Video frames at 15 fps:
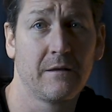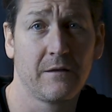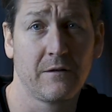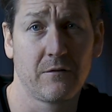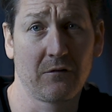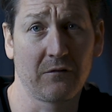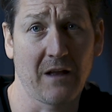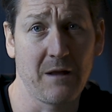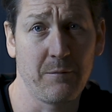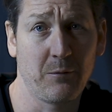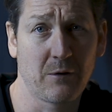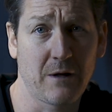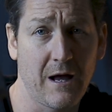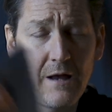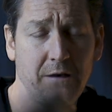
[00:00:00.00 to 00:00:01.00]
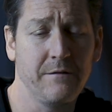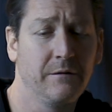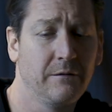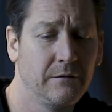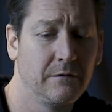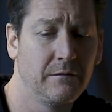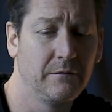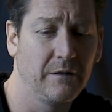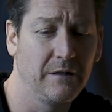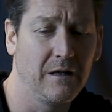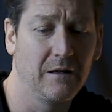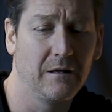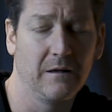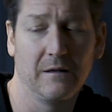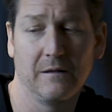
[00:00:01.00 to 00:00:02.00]
Staple gun,
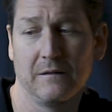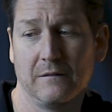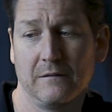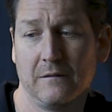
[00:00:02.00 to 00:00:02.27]
and